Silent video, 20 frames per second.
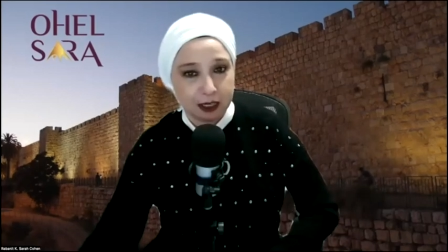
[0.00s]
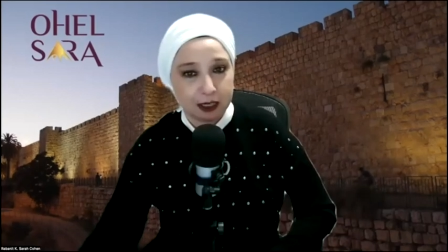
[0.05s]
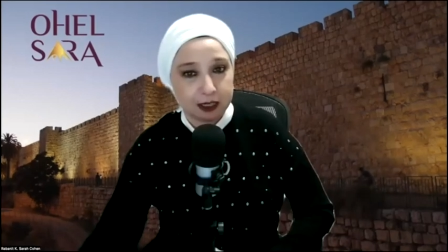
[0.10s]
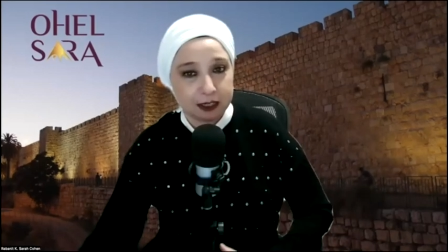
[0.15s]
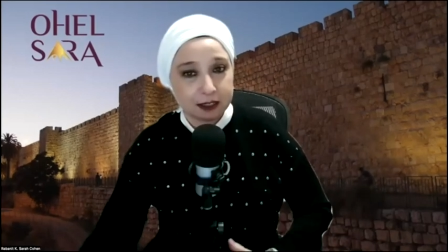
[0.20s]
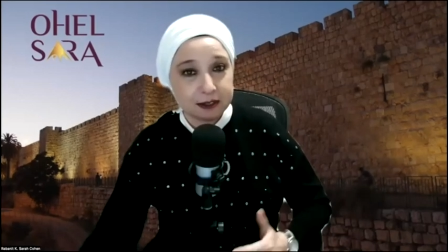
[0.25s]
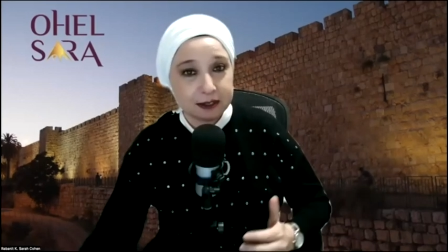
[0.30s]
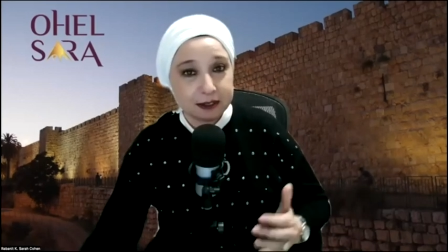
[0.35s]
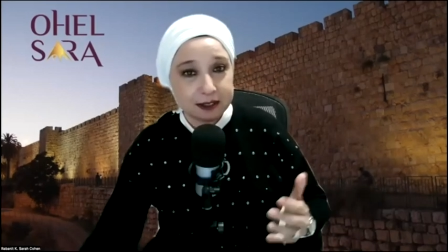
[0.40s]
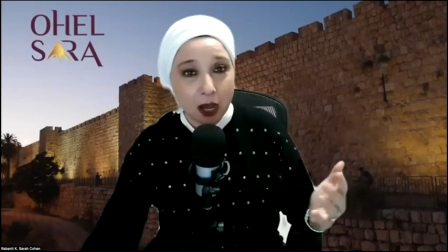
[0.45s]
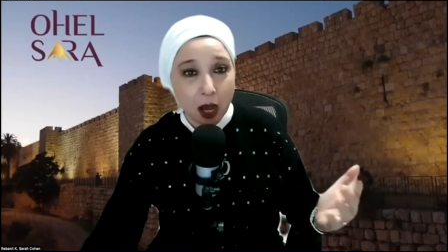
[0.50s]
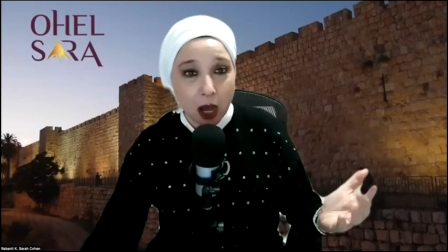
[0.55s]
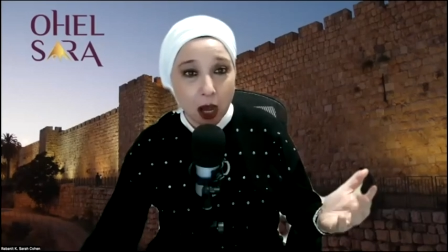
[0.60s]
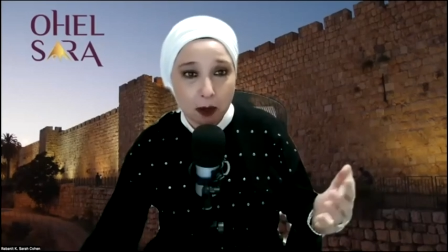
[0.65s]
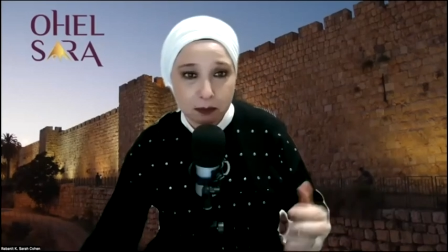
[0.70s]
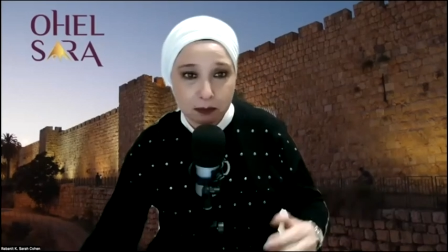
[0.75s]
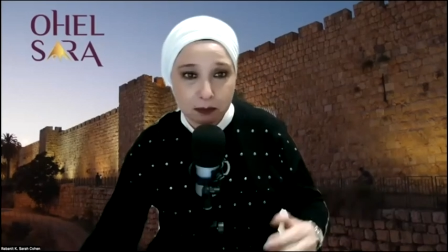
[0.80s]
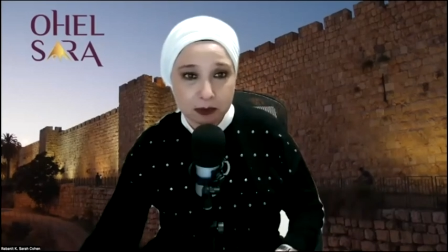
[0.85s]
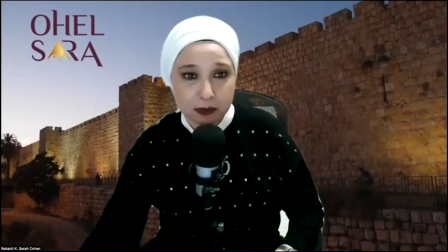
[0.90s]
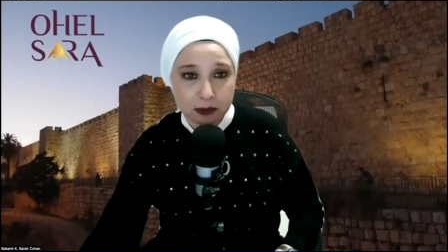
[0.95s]
a
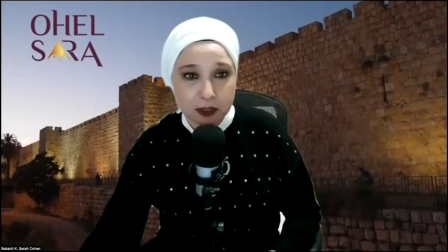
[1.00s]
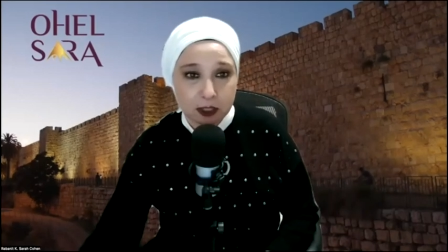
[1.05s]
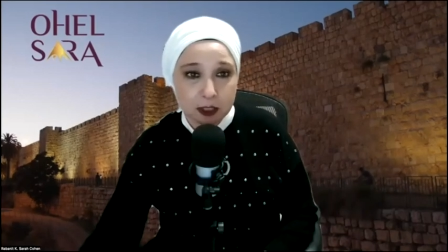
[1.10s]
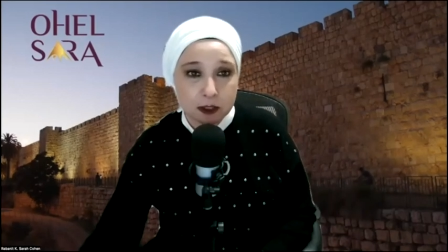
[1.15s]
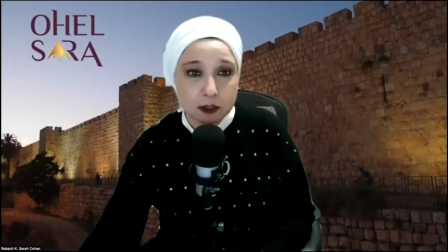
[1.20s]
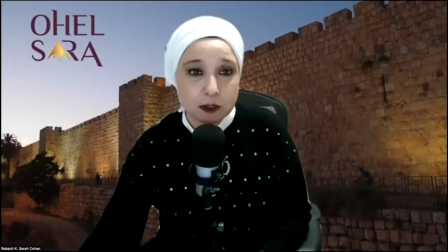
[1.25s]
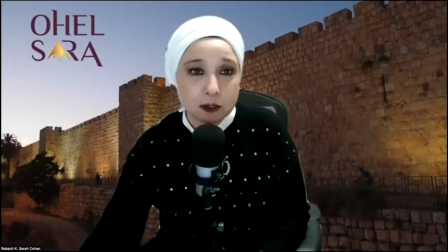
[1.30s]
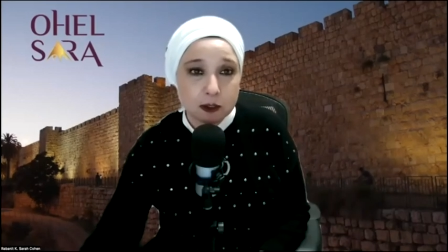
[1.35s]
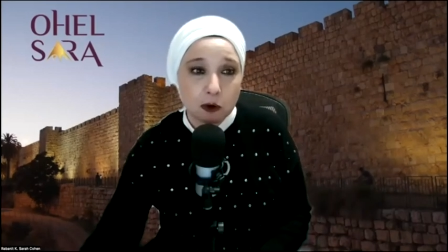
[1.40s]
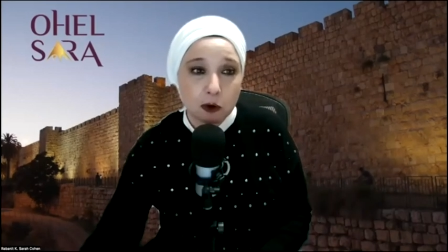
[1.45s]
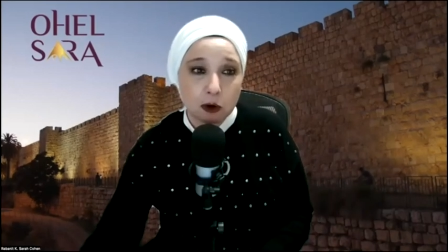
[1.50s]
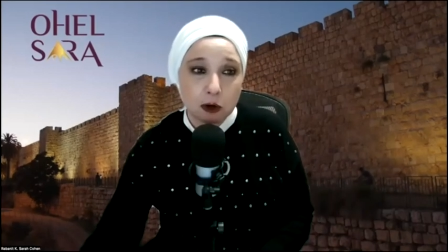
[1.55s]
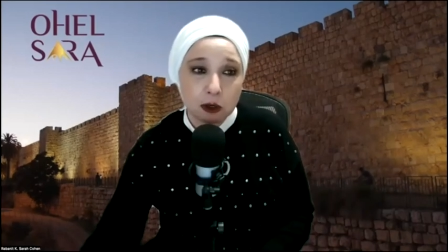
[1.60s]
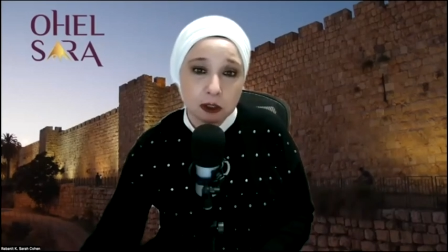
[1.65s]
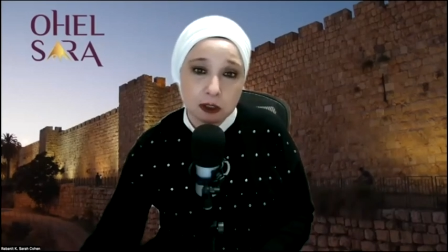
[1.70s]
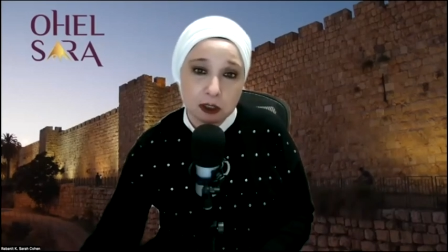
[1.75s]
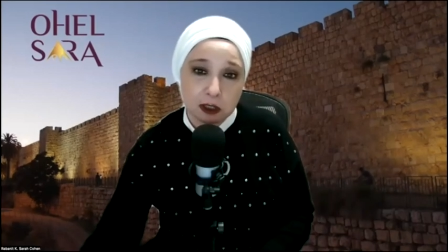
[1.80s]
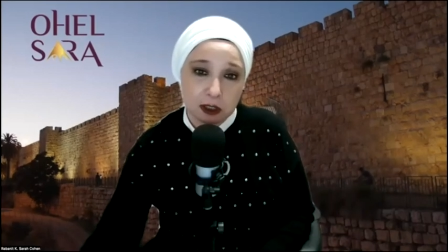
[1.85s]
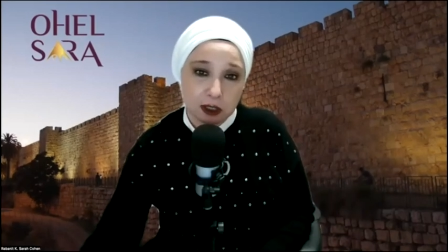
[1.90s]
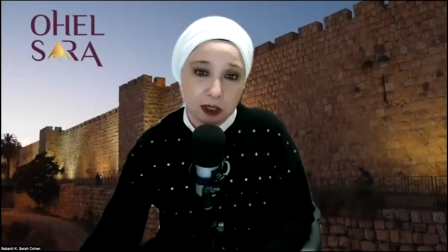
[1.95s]
psalm, a
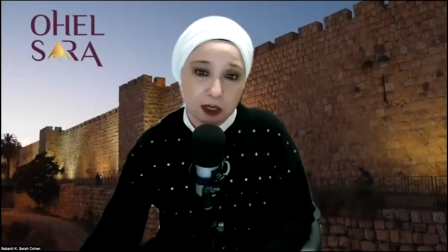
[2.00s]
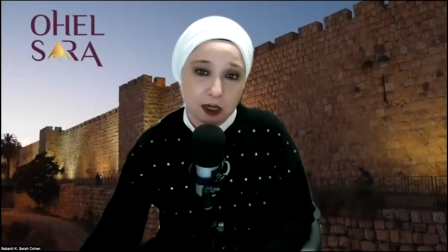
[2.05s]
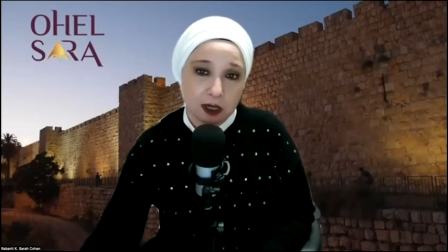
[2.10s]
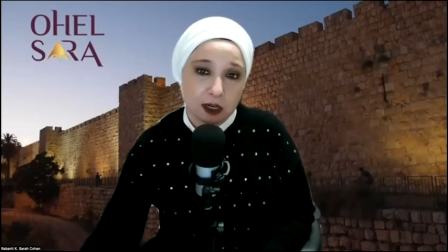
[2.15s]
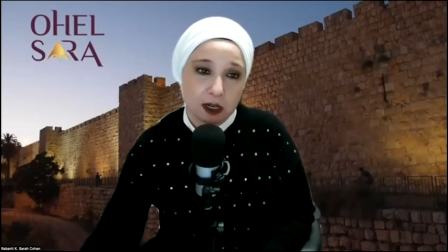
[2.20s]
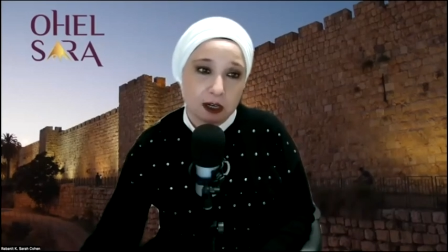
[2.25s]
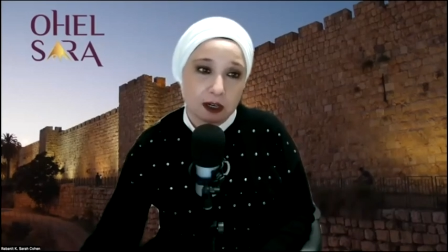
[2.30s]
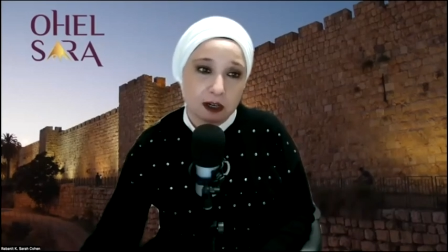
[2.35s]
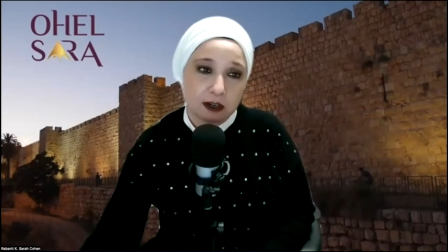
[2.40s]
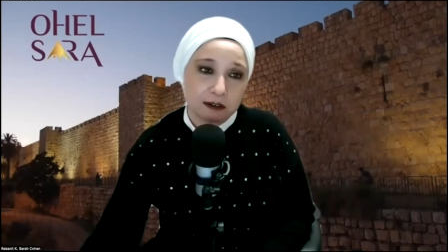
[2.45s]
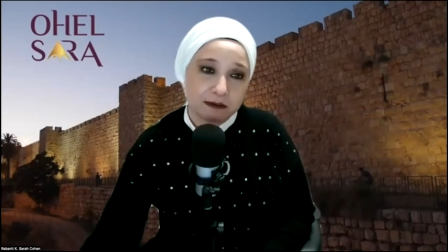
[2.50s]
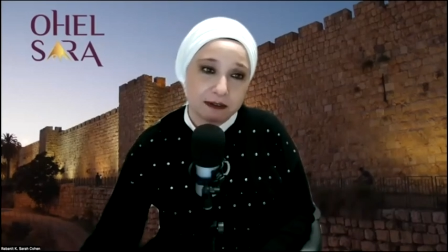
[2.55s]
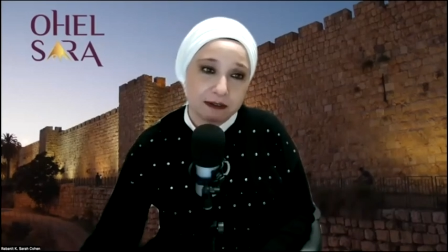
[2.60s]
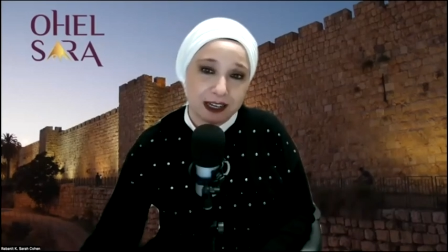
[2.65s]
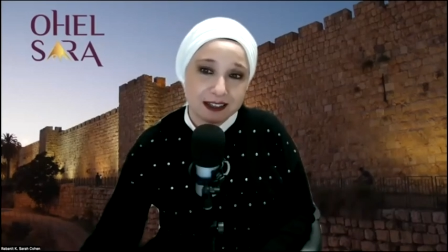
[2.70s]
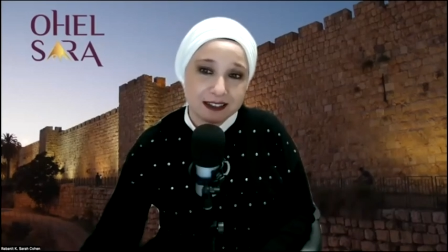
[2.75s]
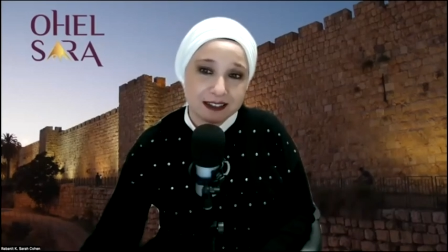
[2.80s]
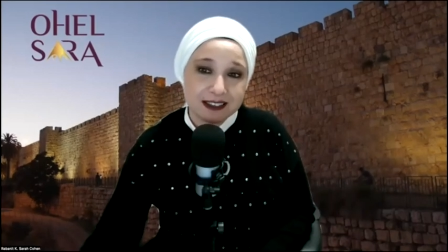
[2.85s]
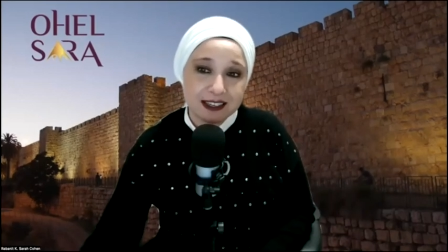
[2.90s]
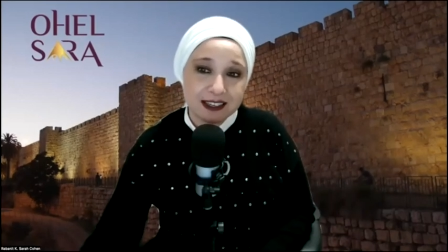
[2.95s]
song of
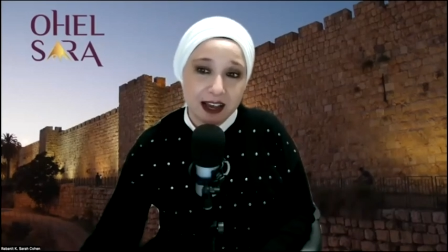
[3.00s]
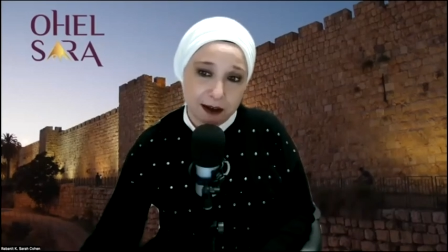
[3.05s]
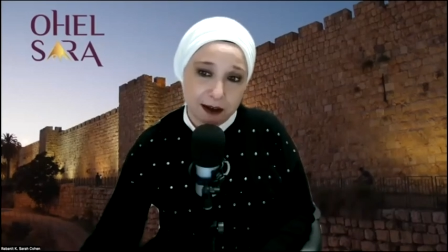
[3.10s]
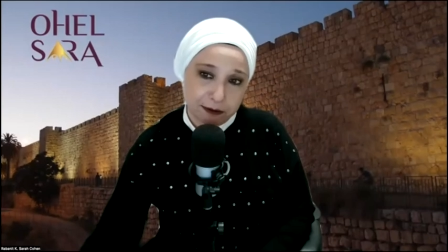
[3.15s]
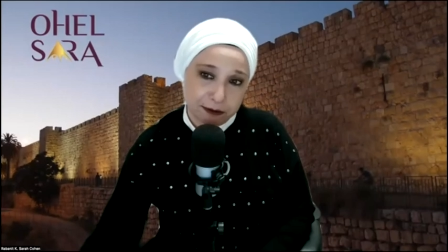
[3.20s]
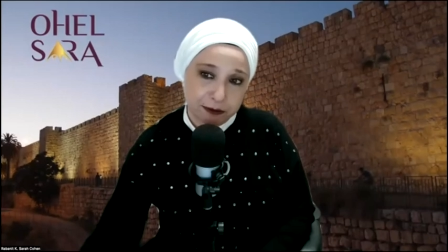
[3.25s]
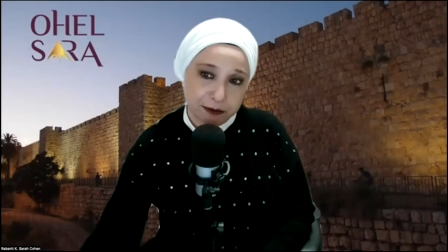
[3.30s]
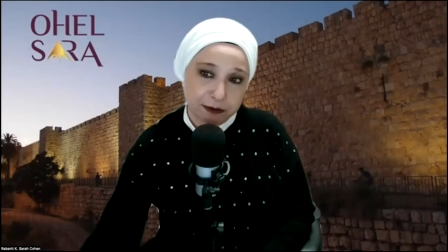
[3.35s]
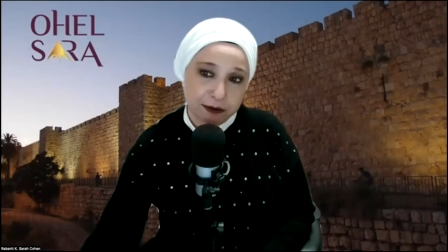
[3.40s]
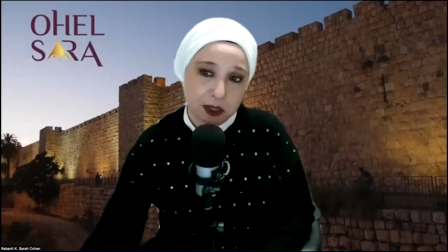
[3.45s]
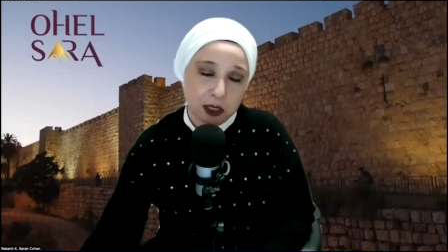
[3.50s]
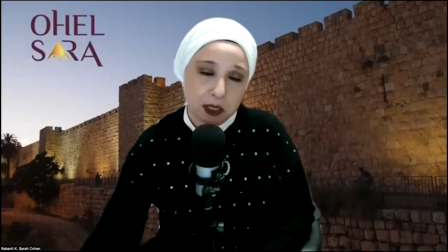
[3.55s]
Asaf.